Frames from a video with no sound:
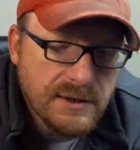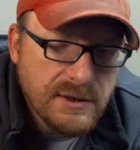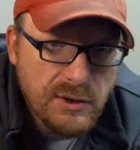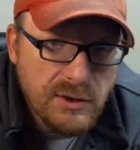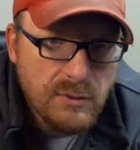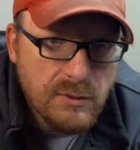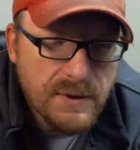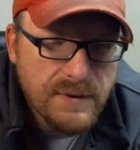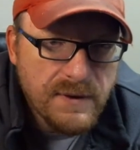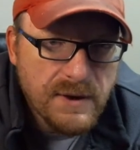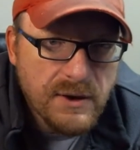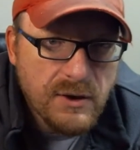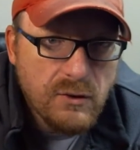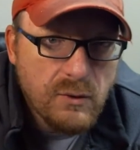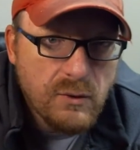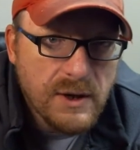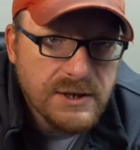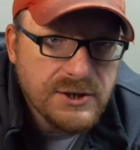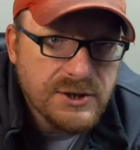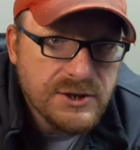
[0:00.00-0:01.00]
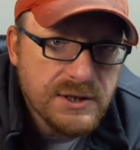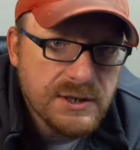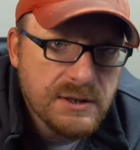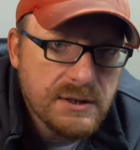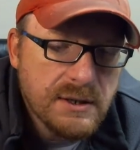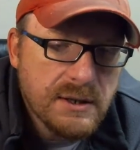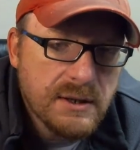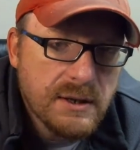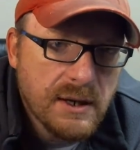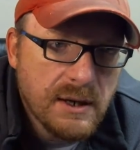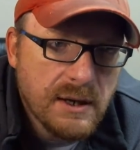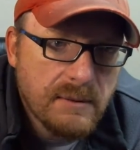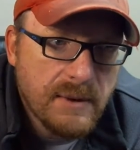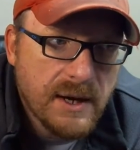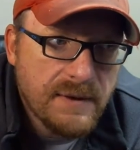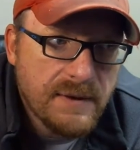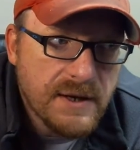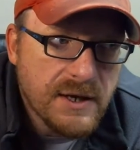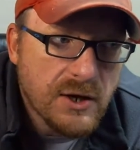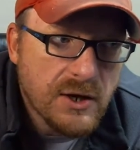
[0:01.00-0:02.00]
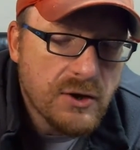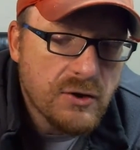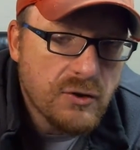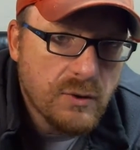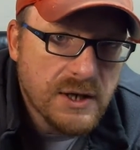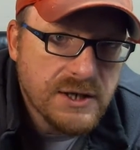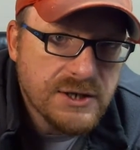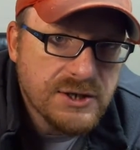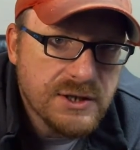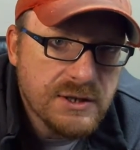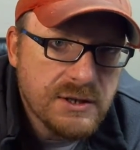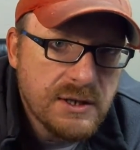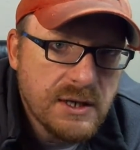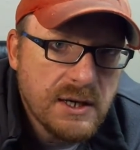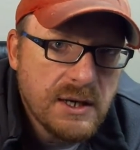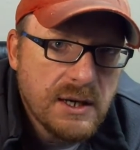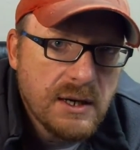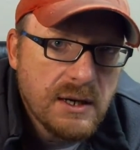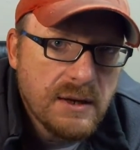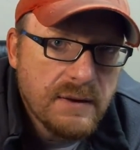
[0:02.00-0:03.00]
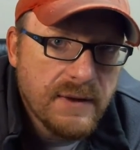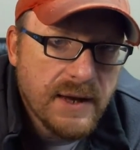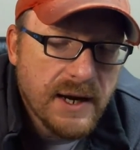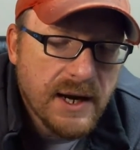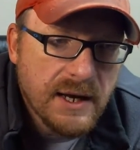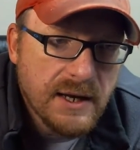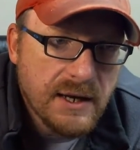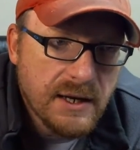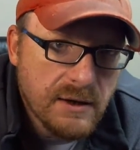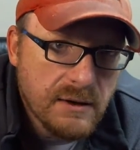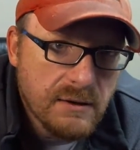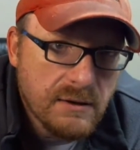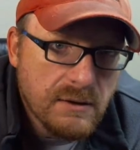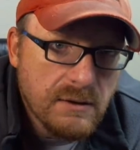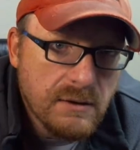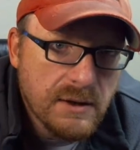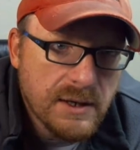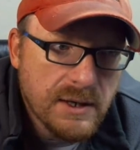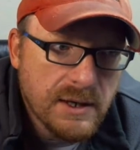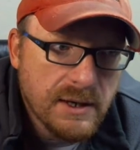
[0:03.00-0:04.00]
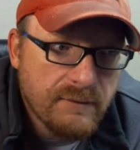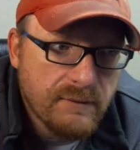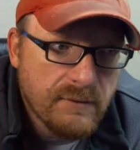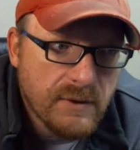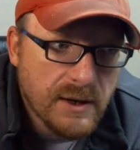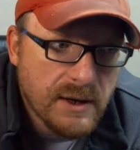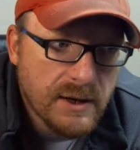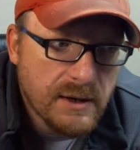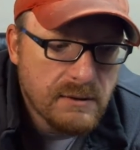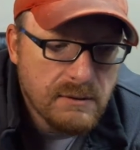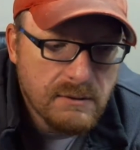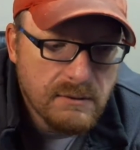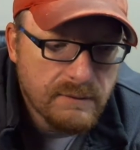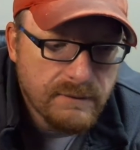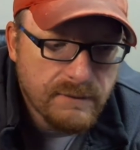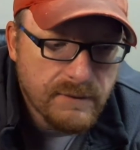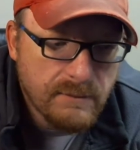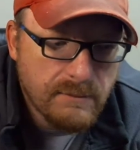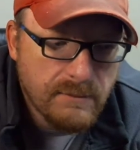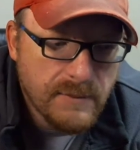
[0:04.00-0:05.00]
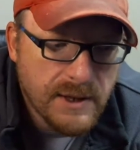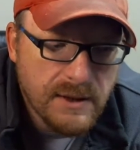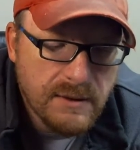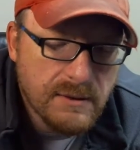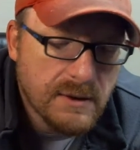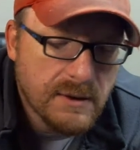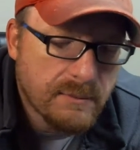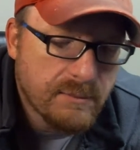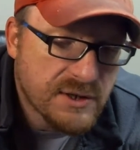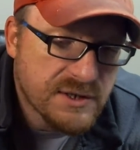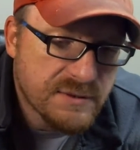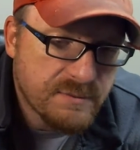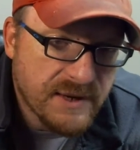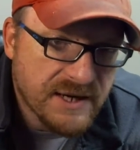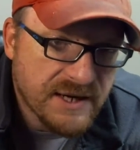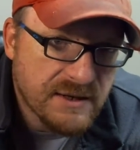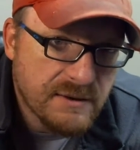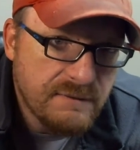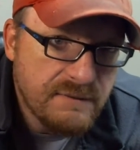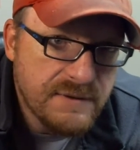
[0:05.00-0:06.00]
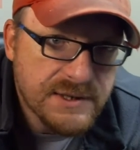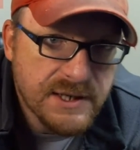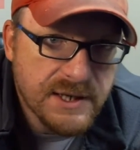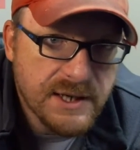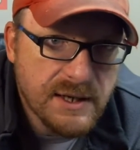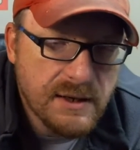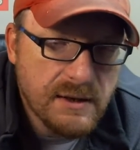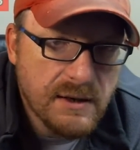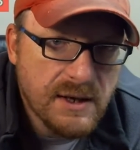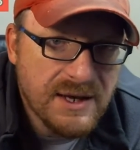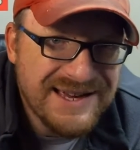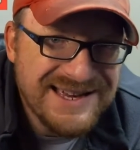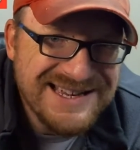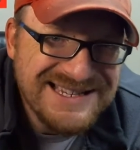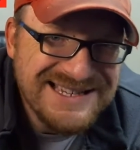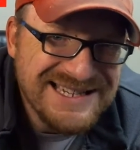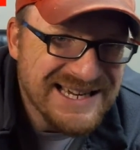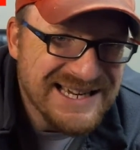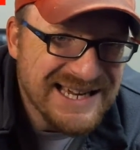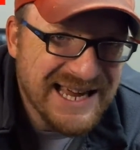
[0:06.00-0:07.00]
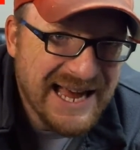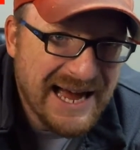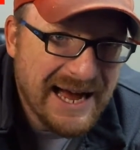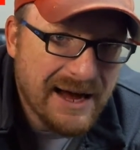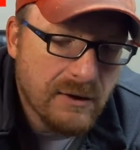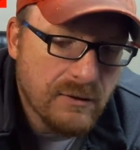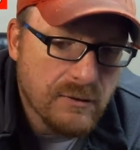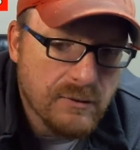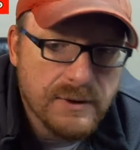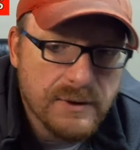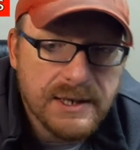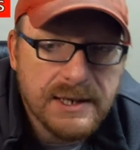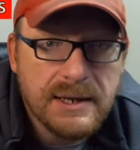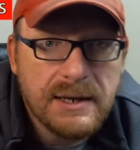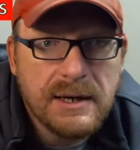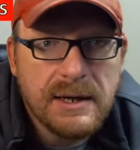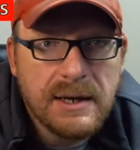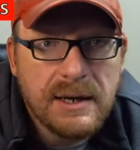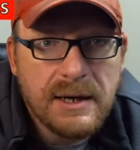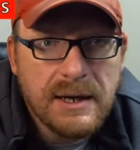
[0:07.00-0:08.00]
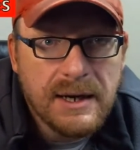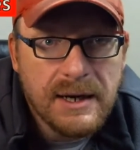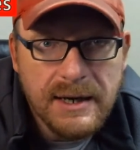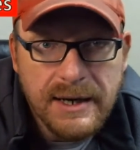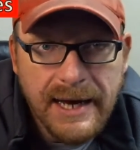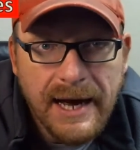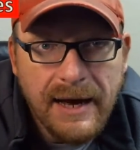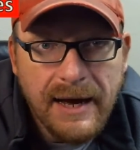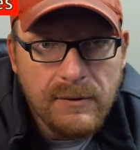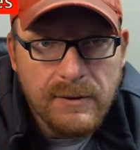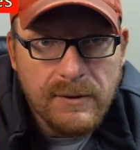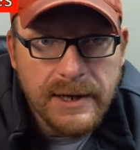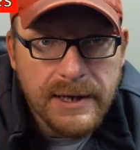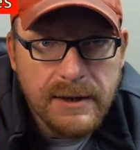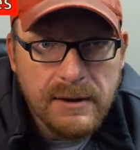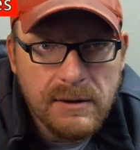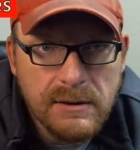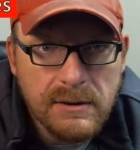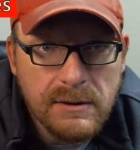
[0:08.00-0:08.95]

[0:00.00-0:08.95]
Mero with a question, I think a good question that I hear and I've read from many perspectives. And is a calorie a calorie?